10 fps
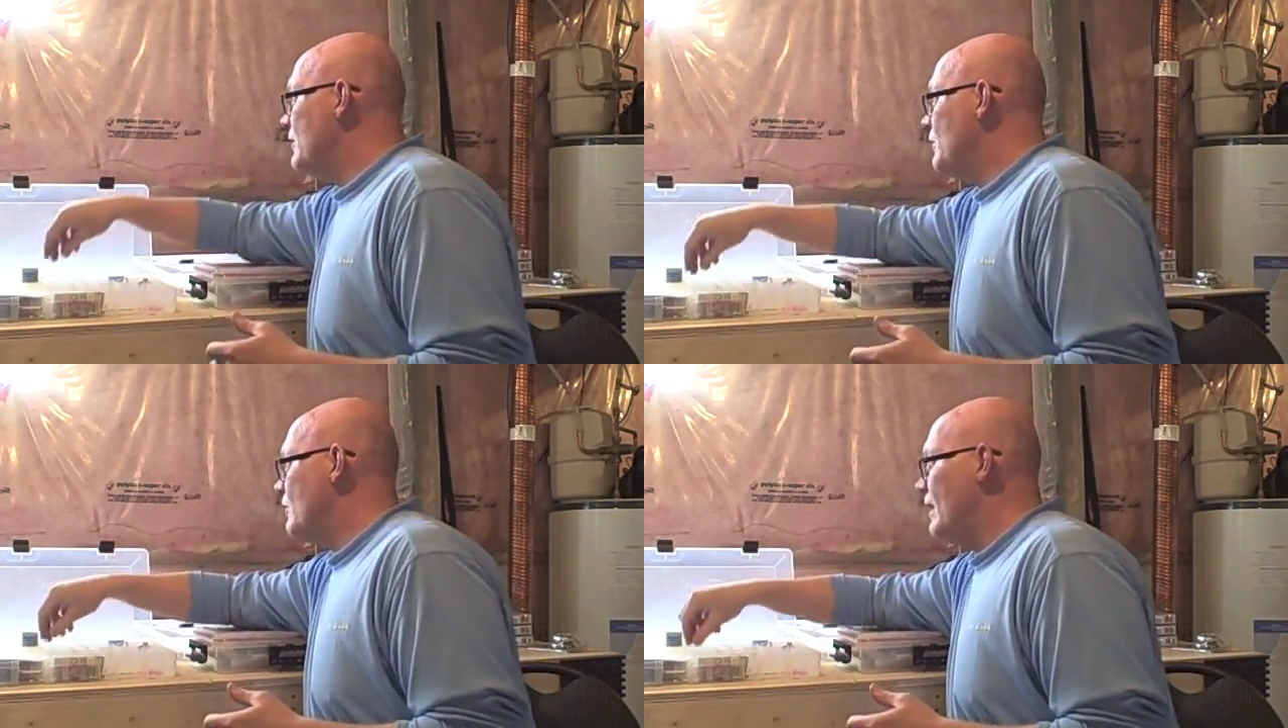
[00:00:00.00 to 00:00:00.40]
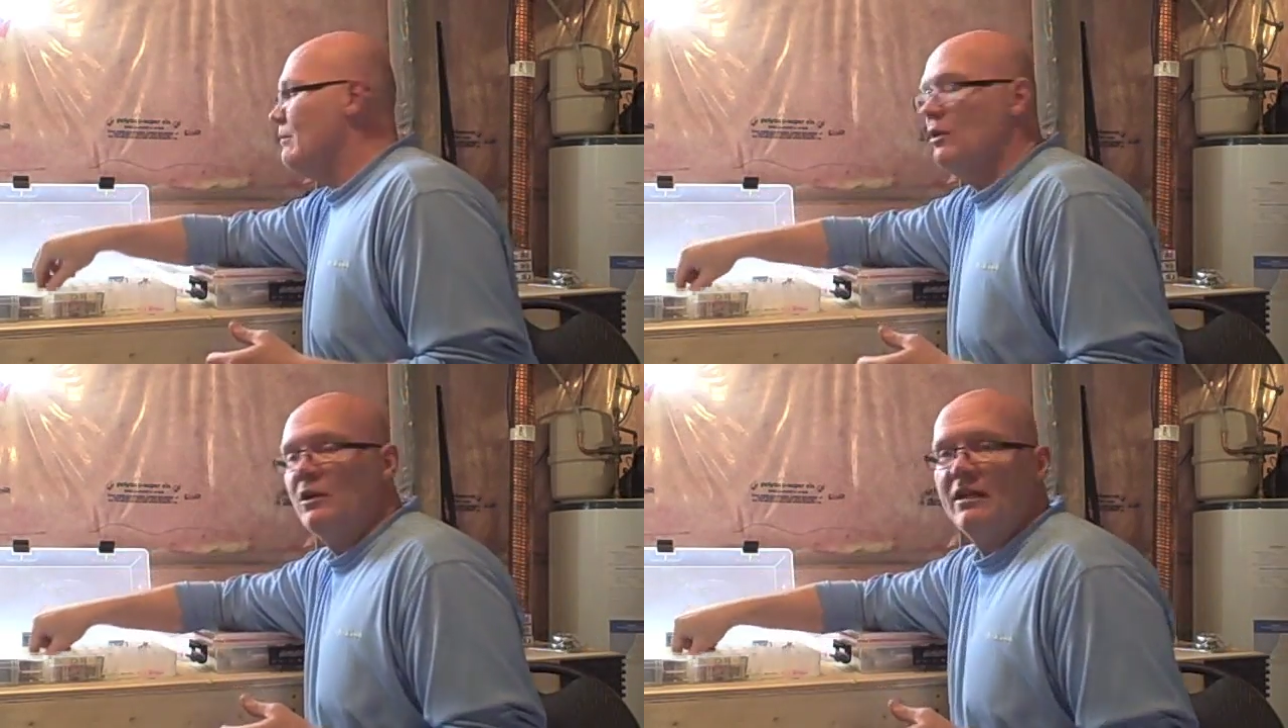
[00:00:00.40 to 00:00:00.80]
And
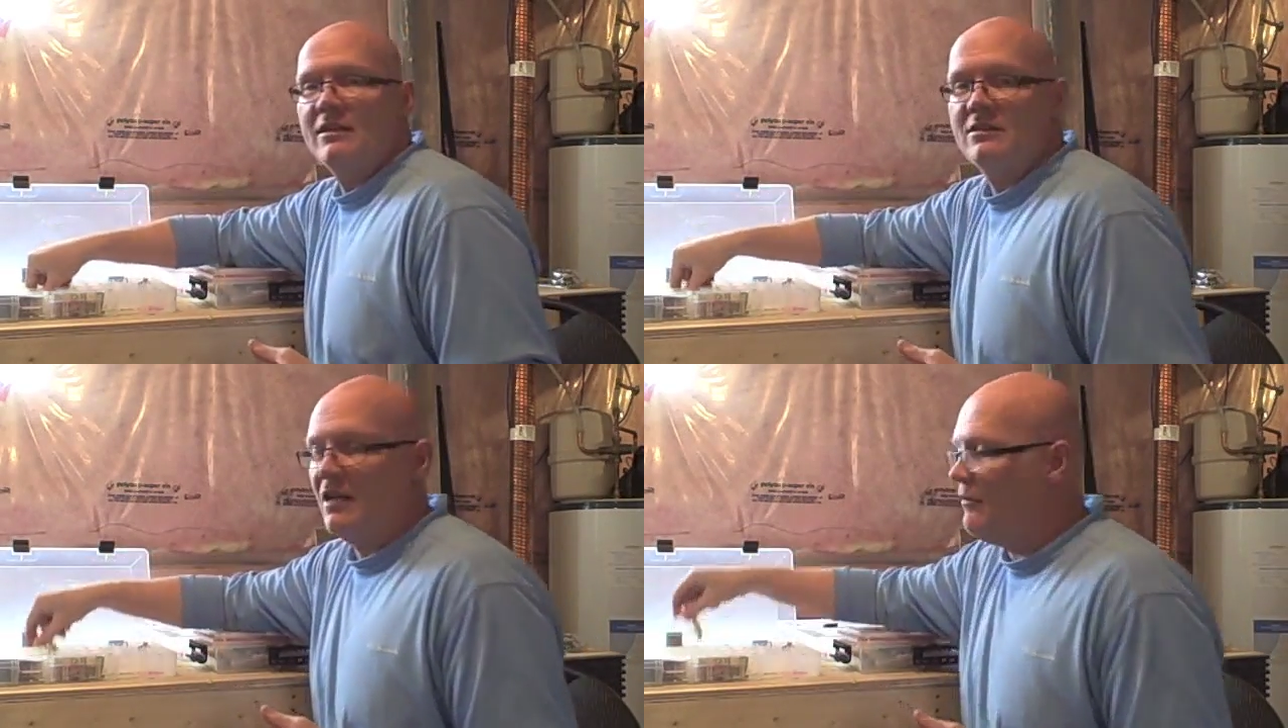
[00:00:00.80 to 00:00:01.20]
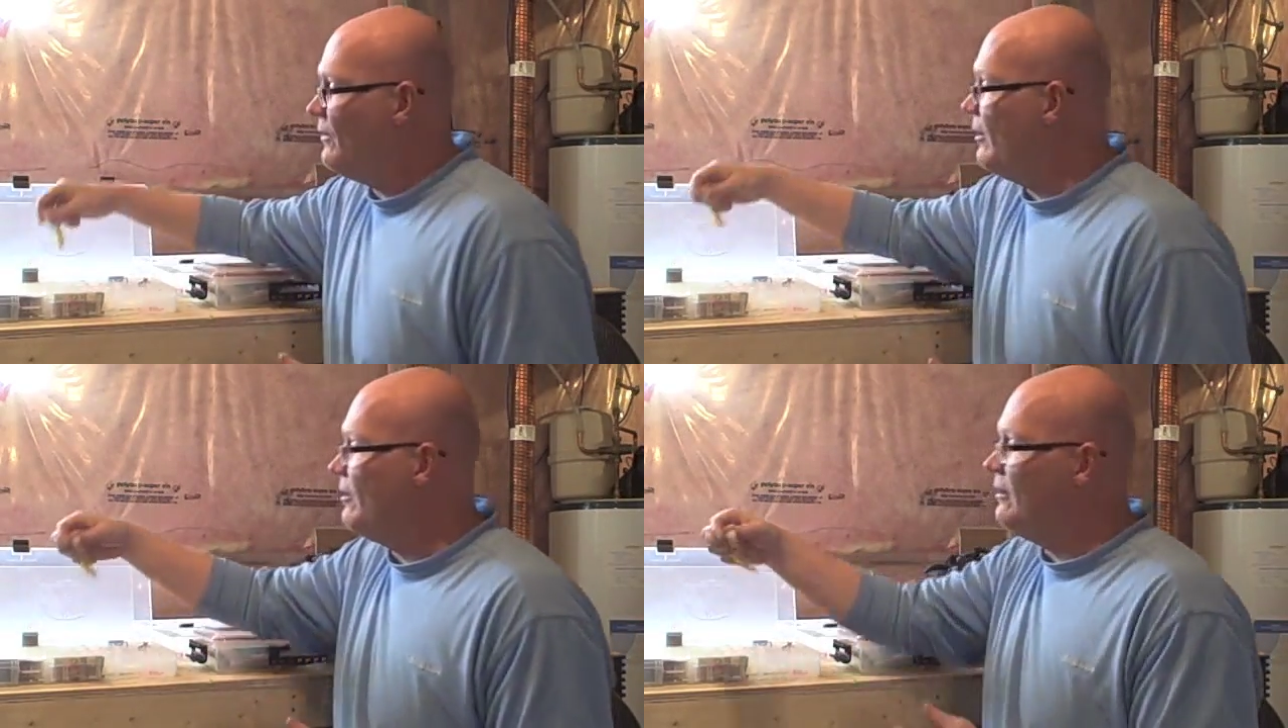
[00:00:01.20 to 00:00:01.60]
I'm looking at stuff
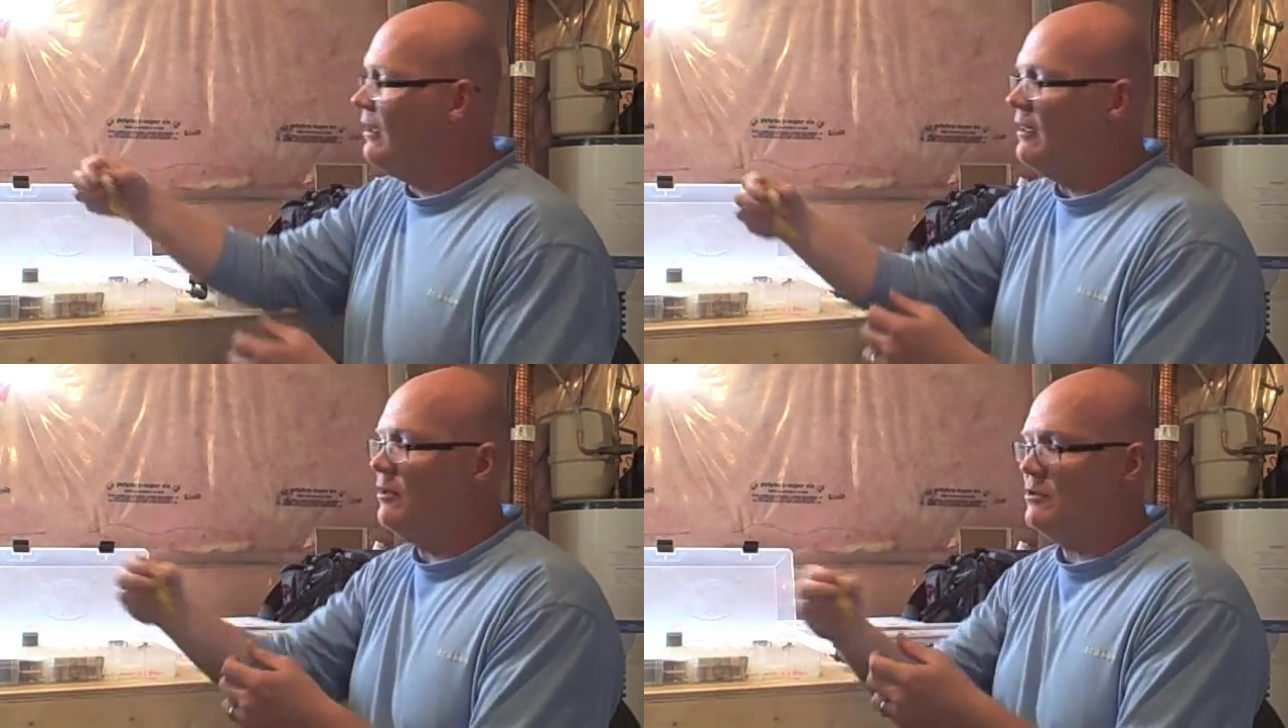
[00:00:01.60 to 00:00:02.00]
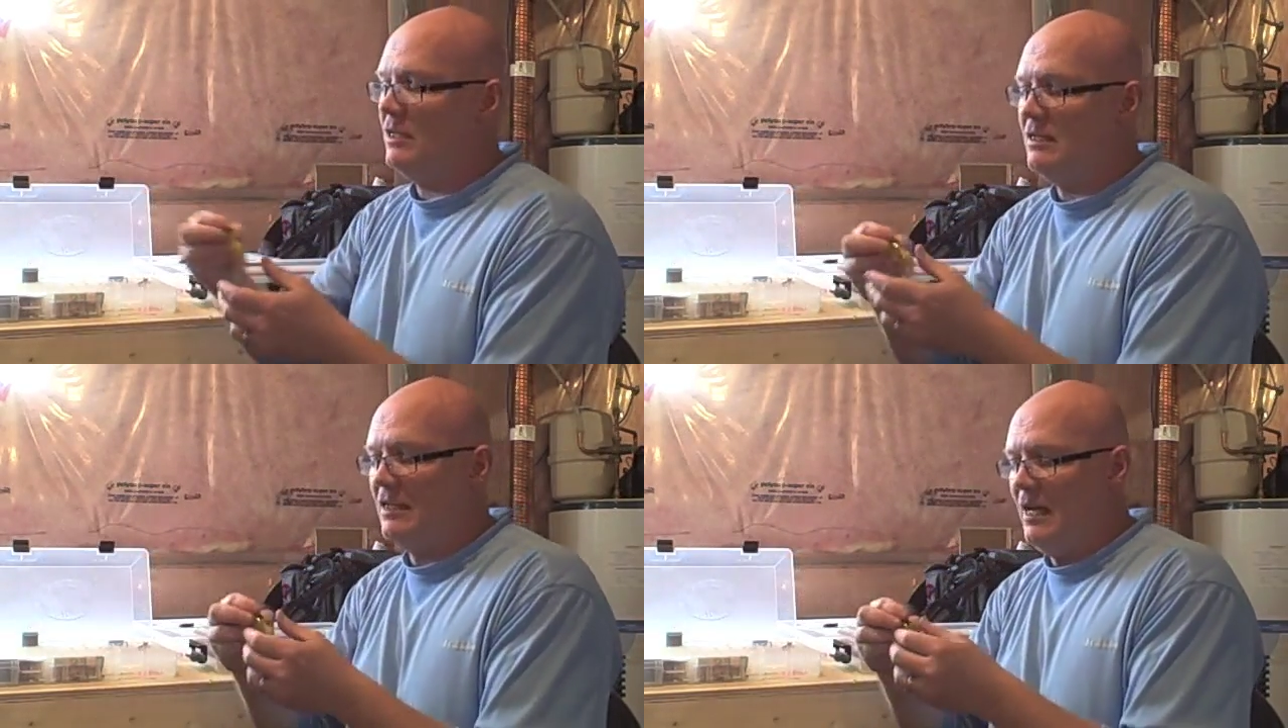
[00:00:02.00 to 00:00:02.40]
here, and here's an
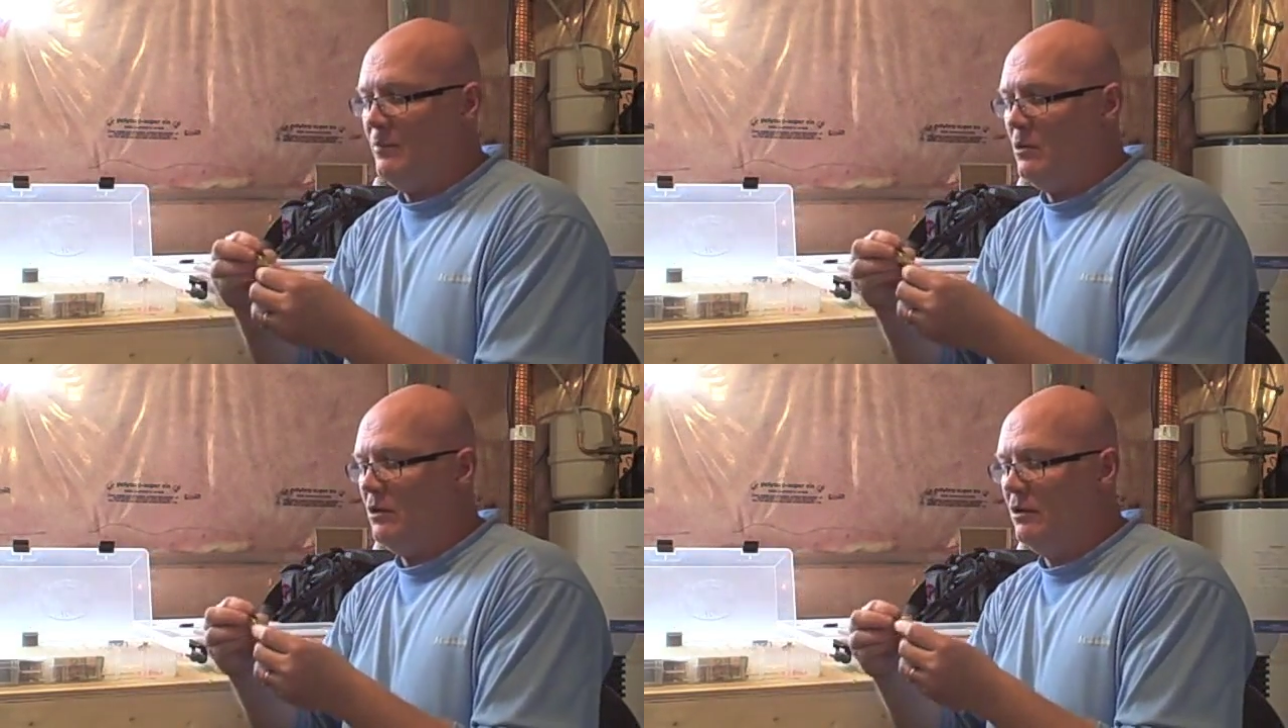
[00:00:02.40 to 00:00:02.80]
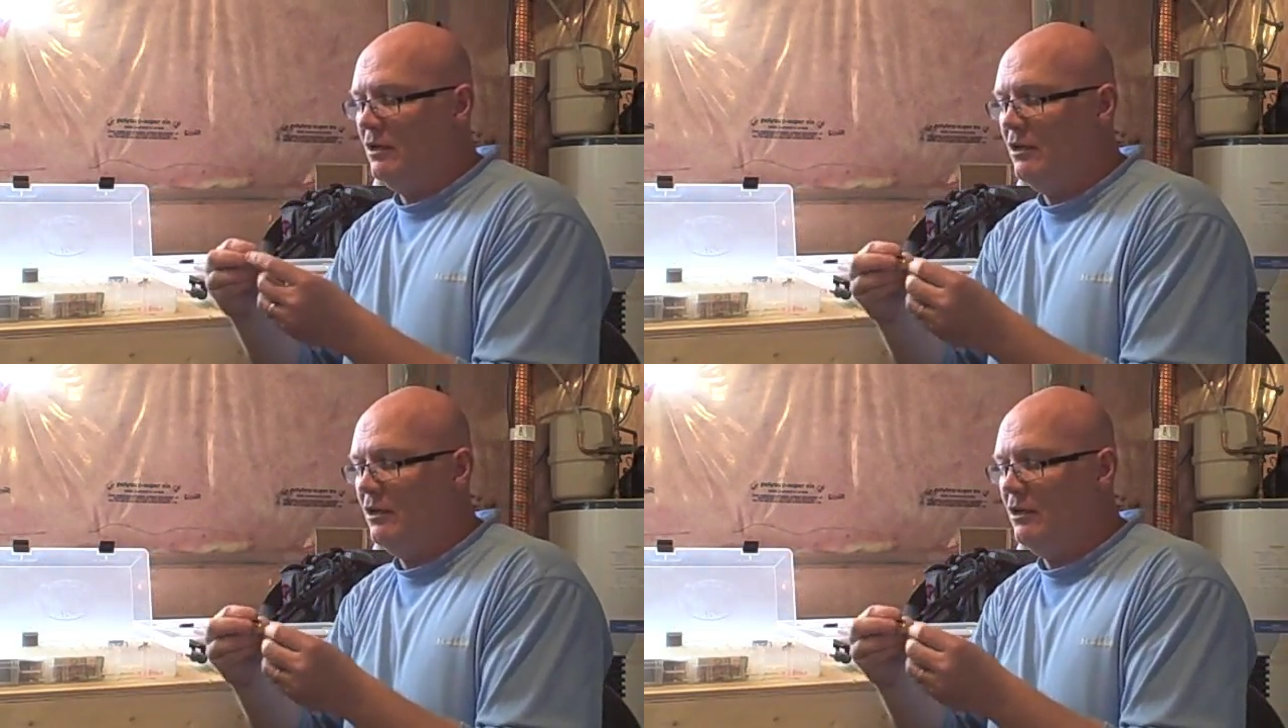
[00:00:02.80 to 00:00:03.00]
example.